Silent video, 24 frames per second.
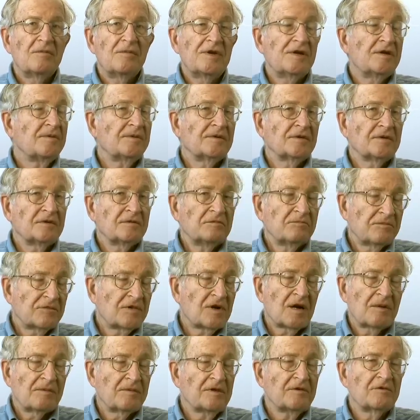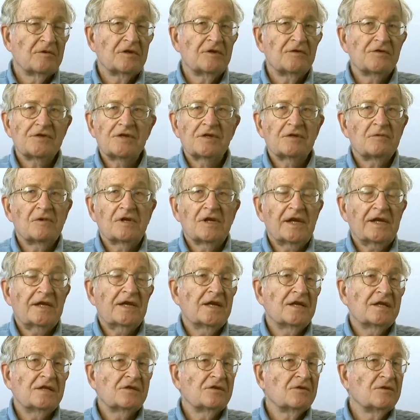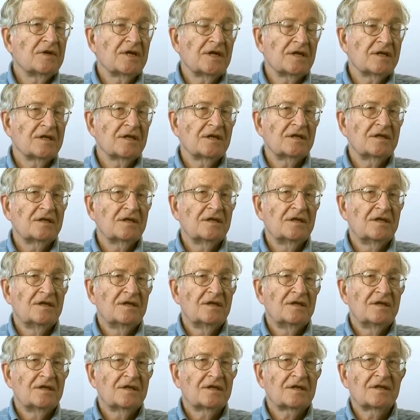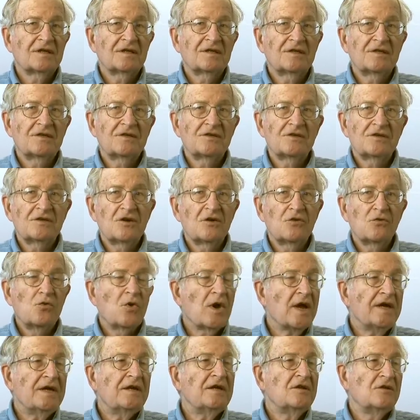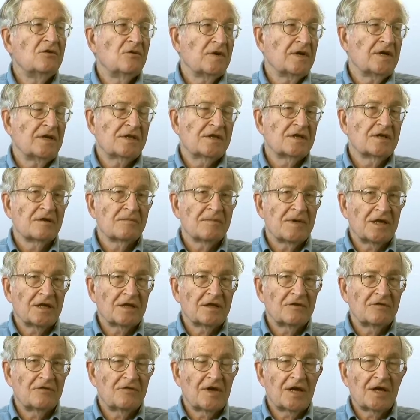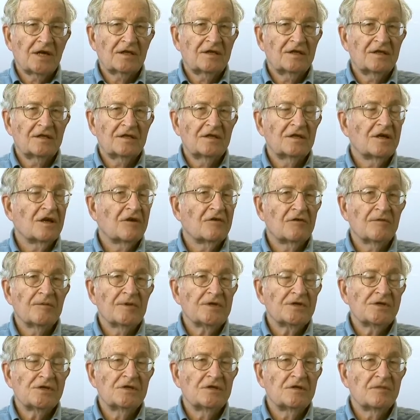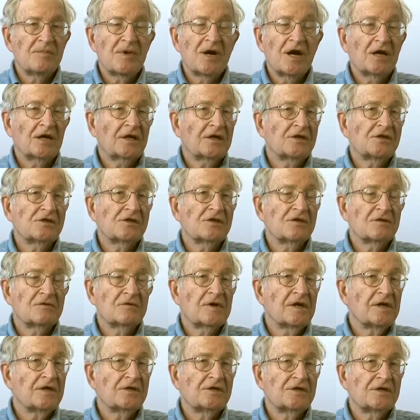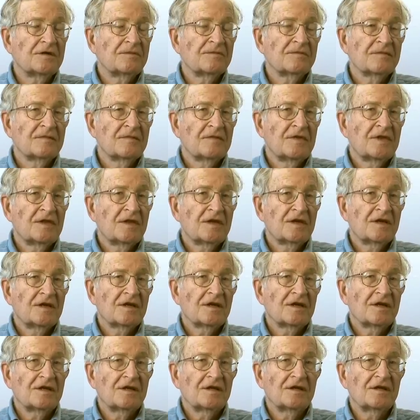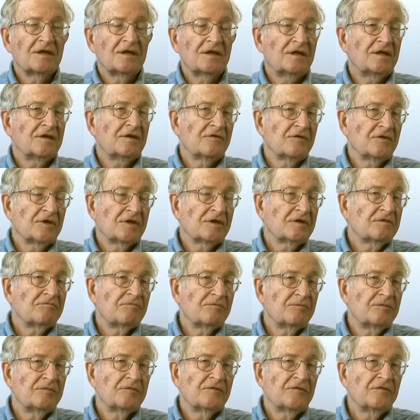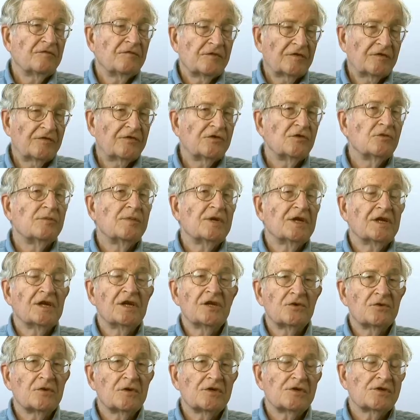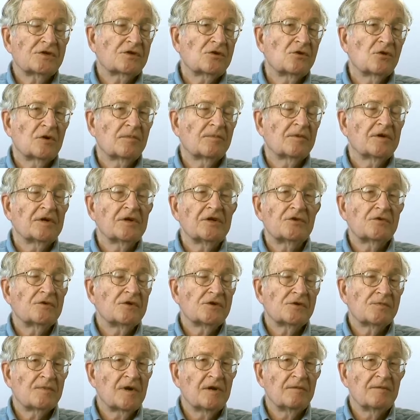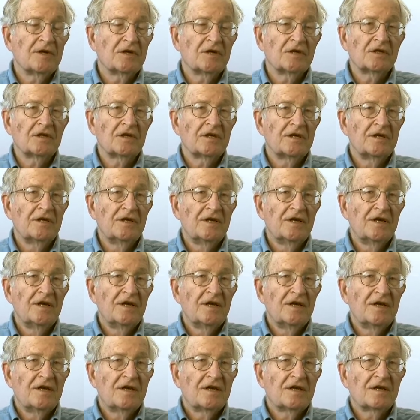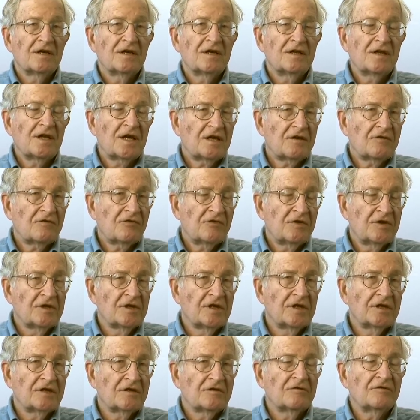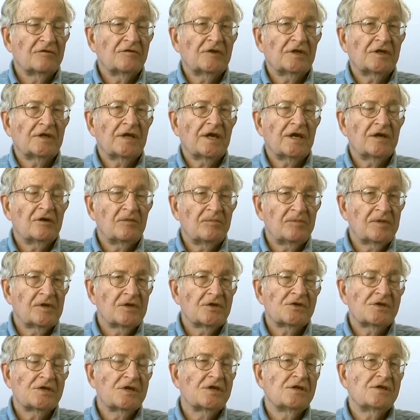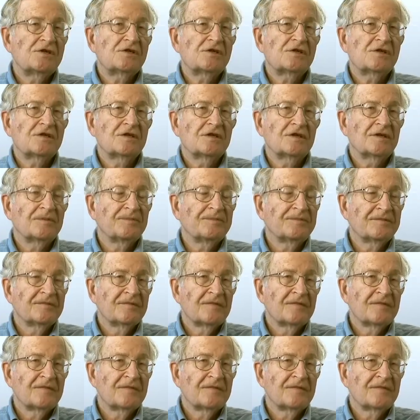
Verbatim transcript: People probably would have said, well, I can't do anything. Uh, there's no way to do anything about the fact that the government's in the pockets of the rich uh, and a few big interests, corporate interests primarily. Uh, that feeling of uh, helplessness, uh,